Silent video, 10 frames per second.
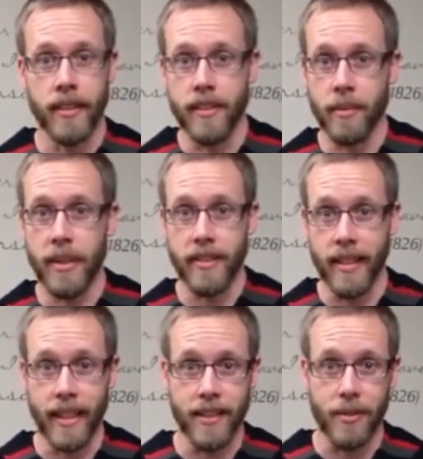This could be
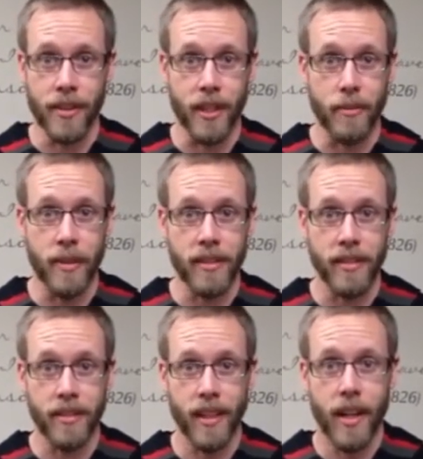sending it to another
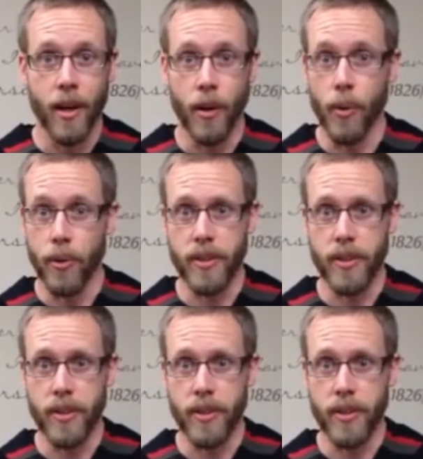business or